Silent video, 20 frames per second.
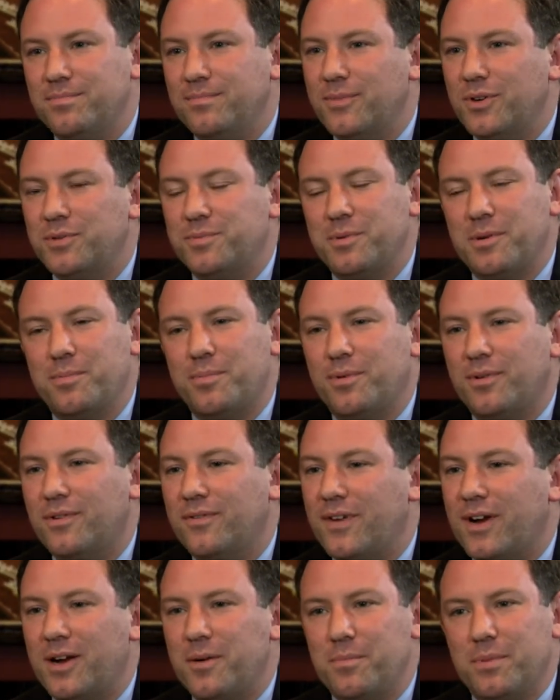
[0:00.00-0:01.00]
Most people are
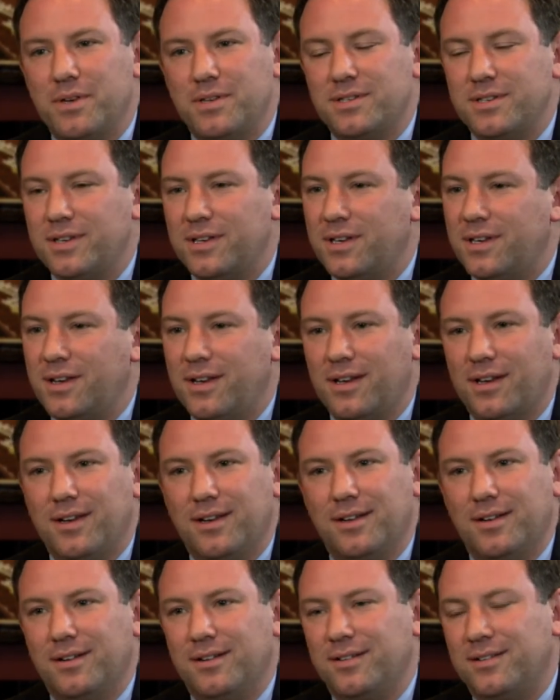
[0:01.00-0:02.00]
very busy
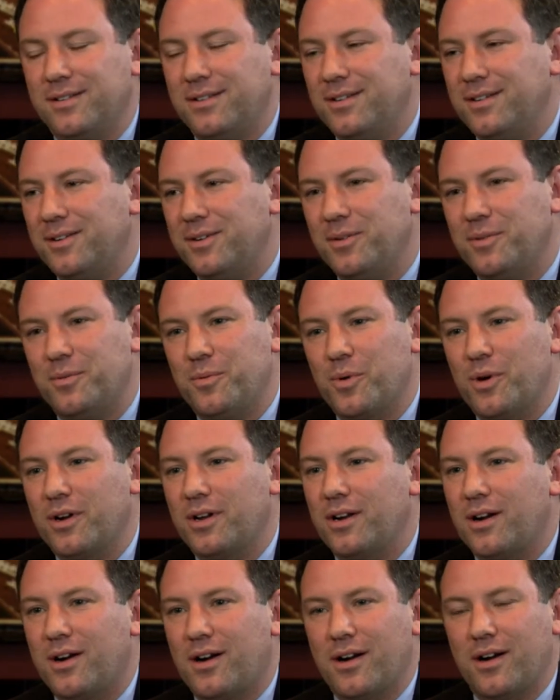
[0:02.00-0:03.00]
and, you know,
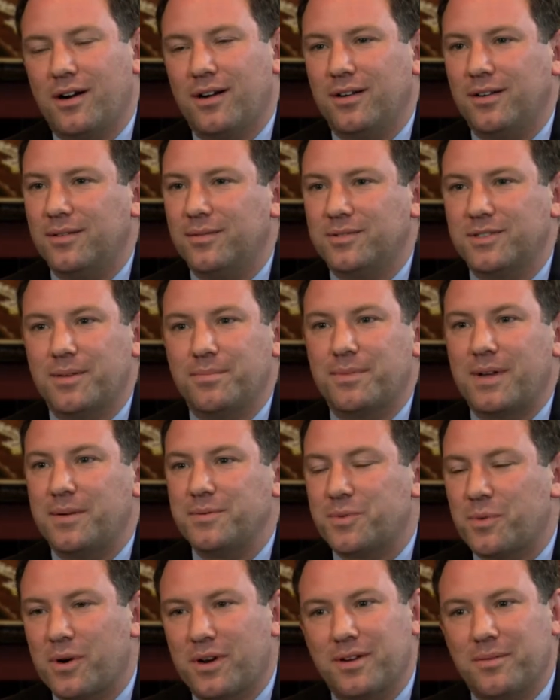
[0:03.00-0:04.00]
working hard and
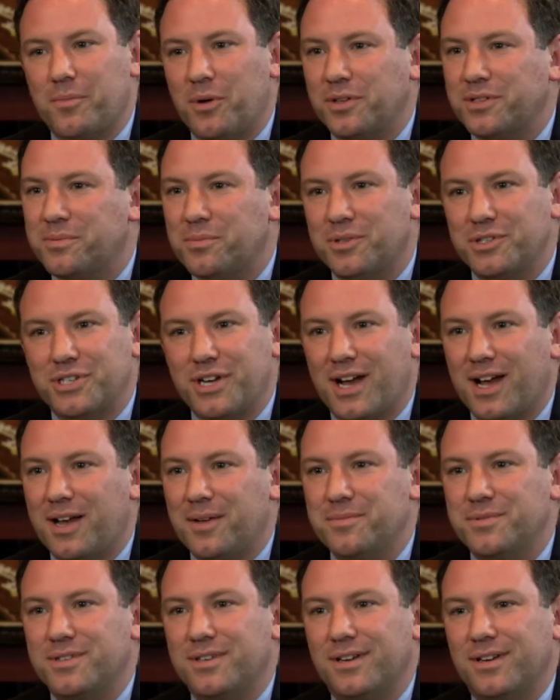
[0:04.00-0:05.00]
sometimes working multiple jobs.